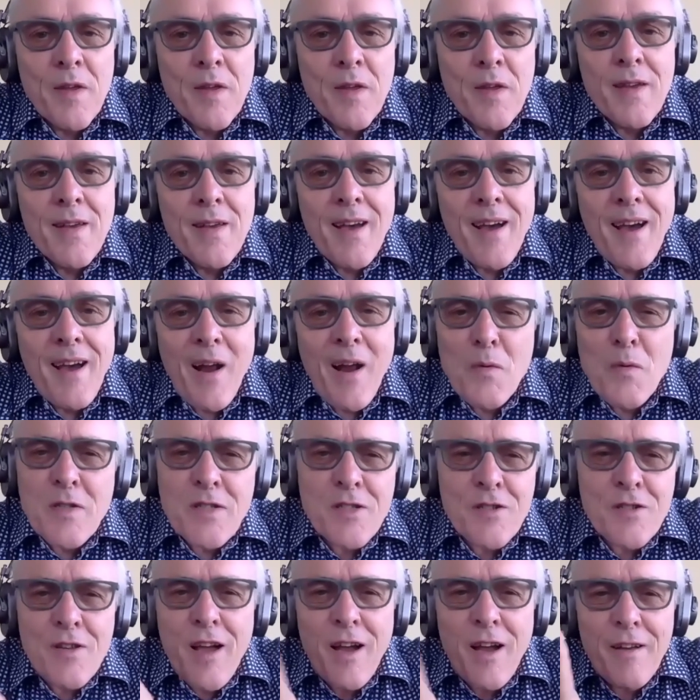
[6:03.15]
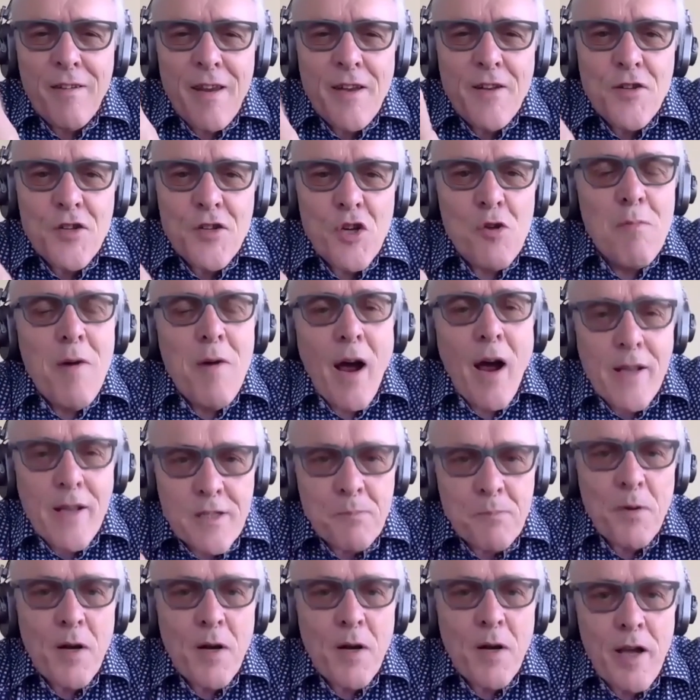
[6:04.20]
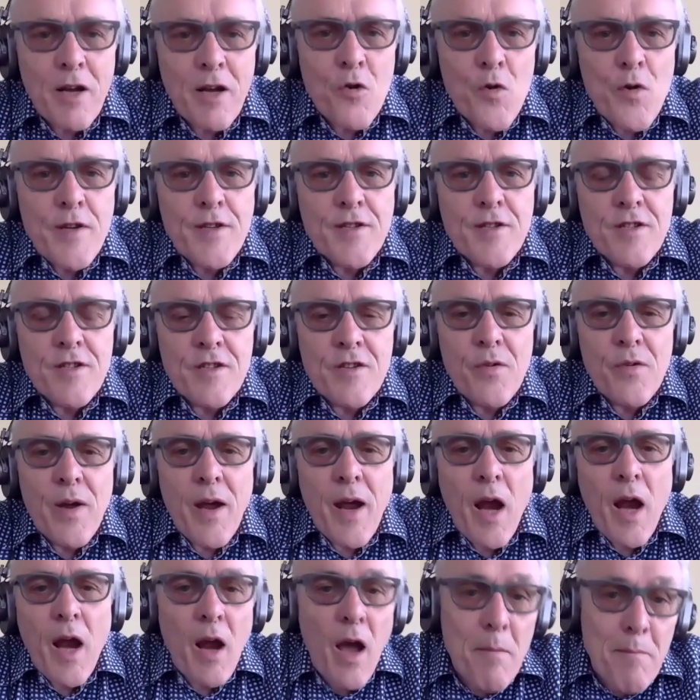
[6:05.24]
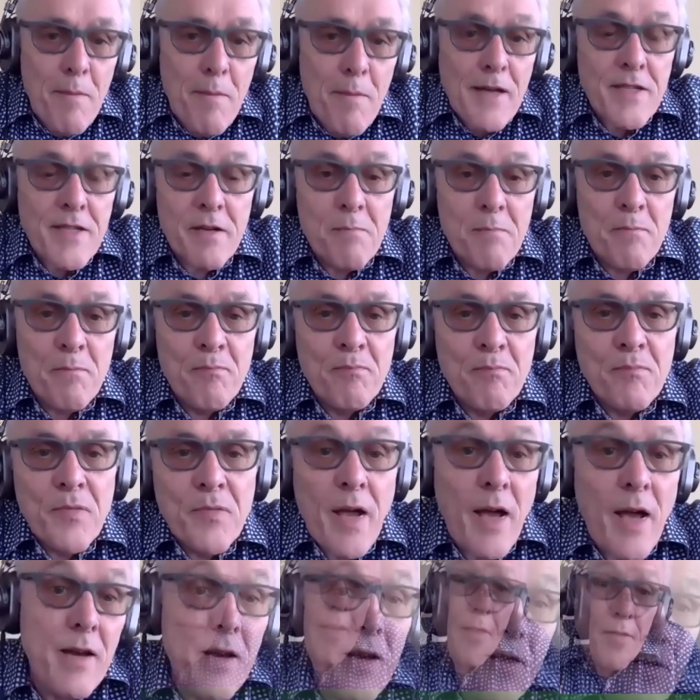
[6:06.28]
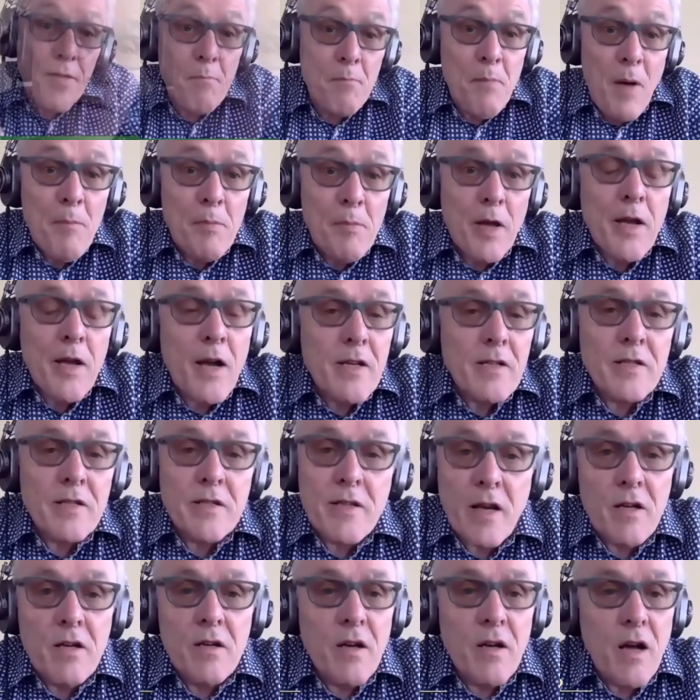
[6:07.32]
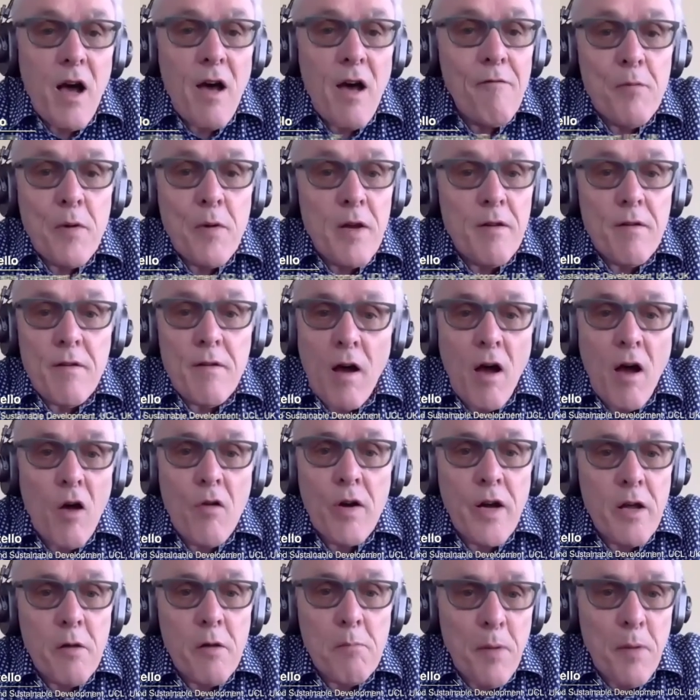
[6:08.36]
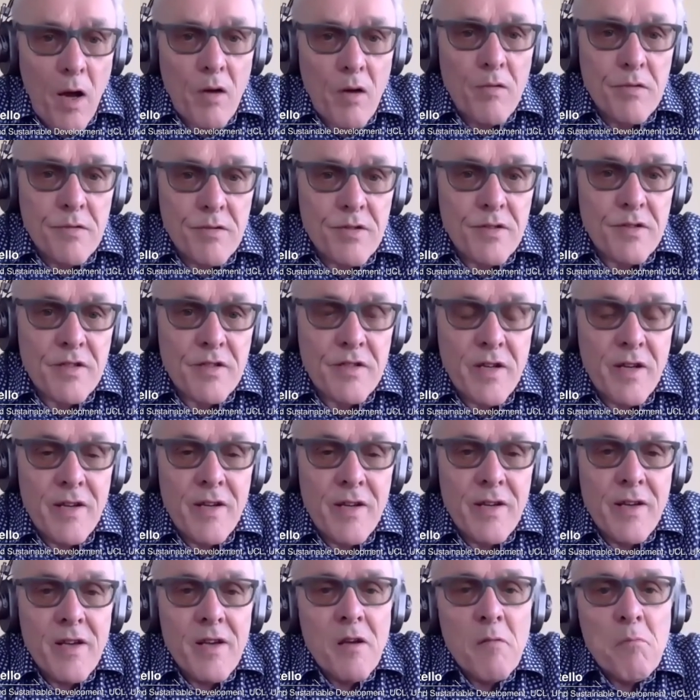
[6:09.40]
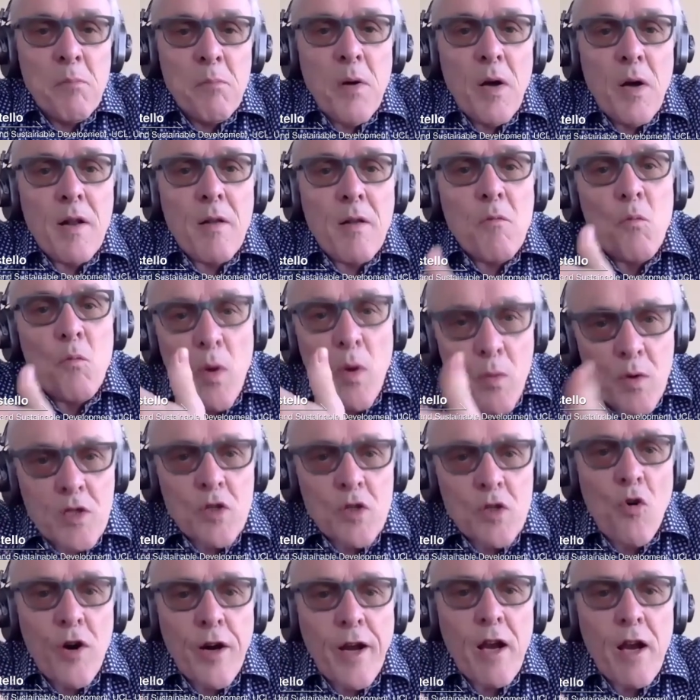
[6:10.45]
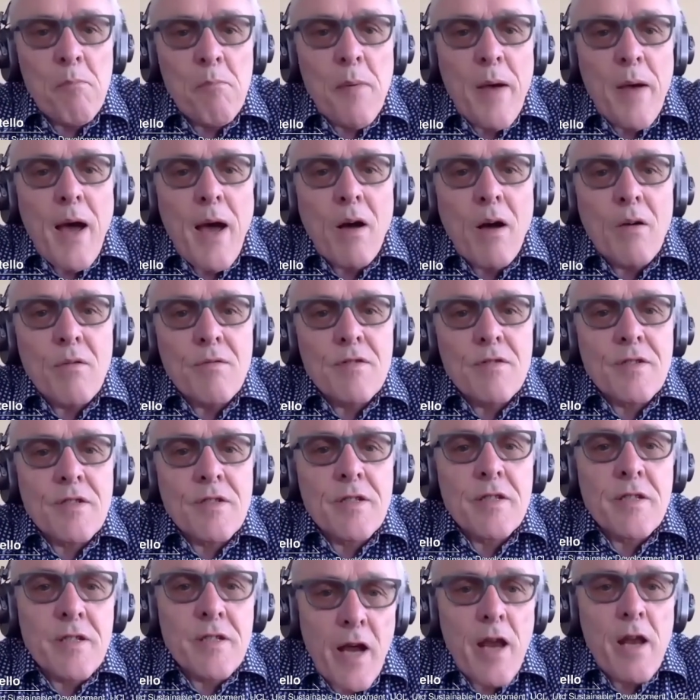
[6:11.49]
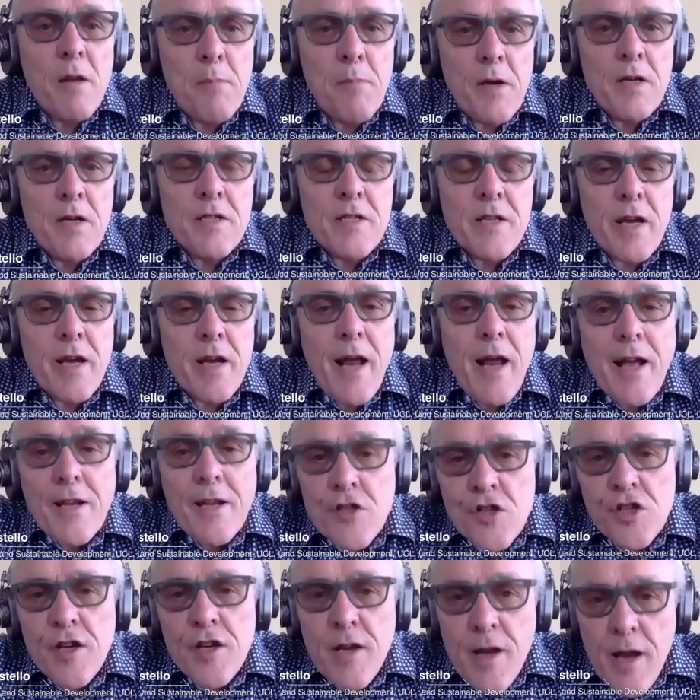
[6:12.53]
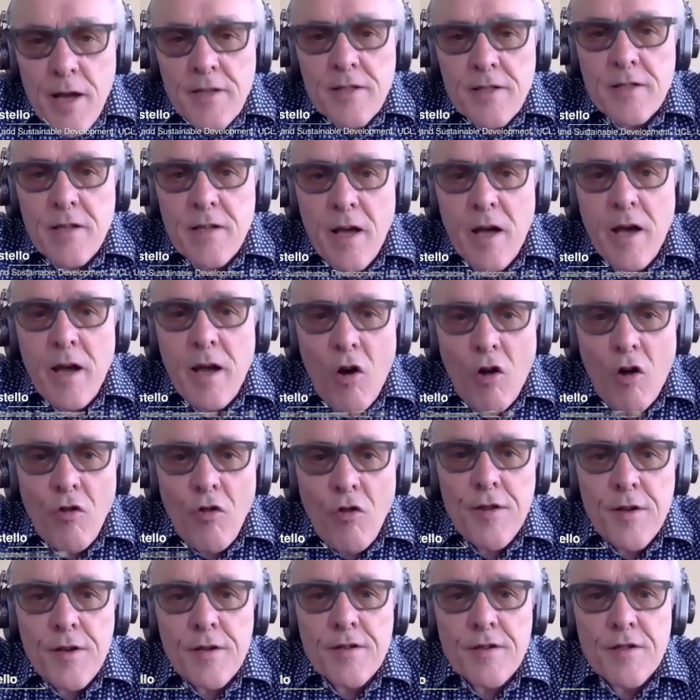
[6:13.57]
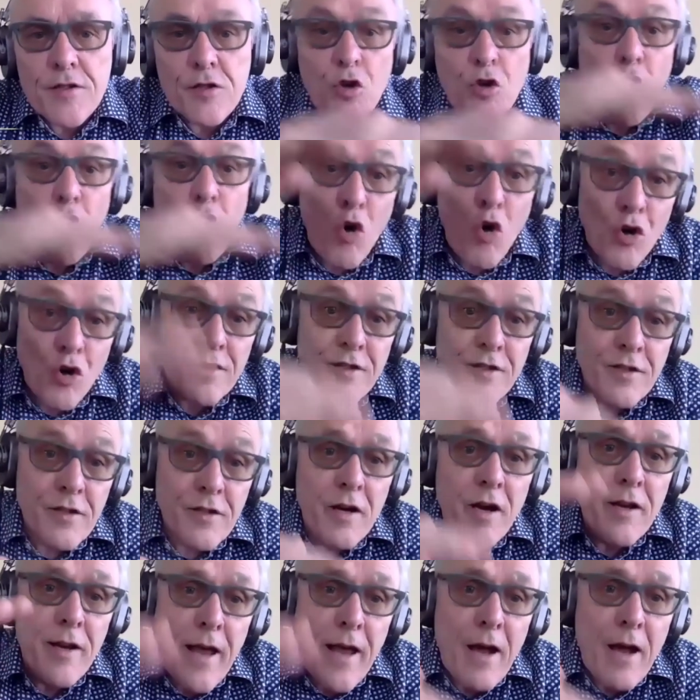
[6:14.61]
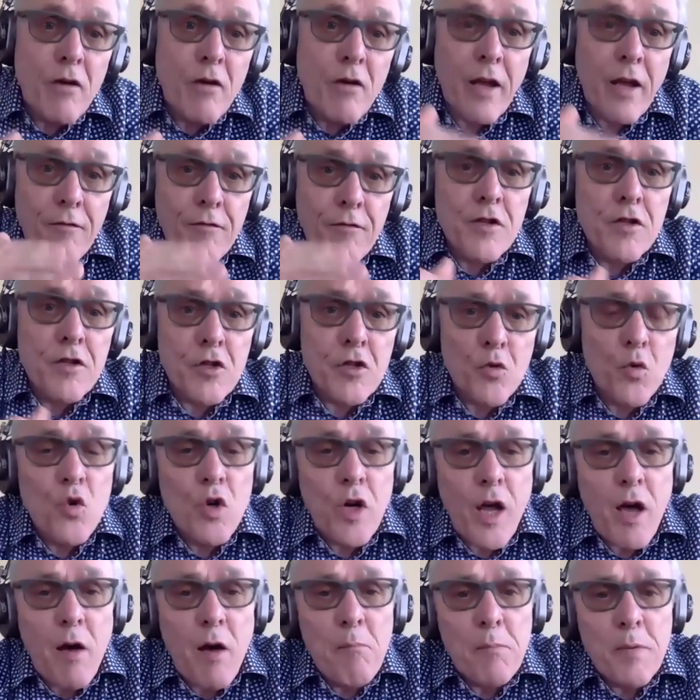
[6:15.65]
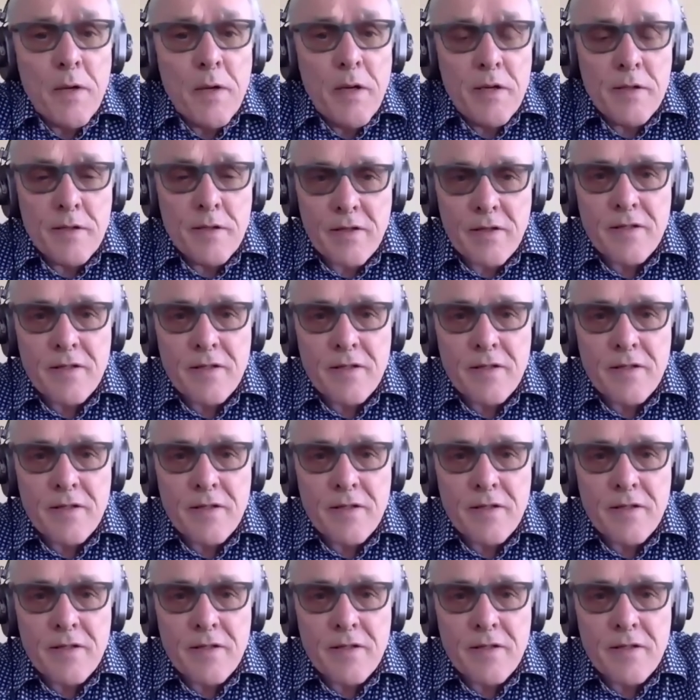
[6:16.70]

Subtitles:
And I was in 2 minds, but I agreed to do it. And I met him. And in the public, I said, look, I've been wholly opposed. But we were talking about sustainability. And actually, Nestle, on the scores that are now given to all companies,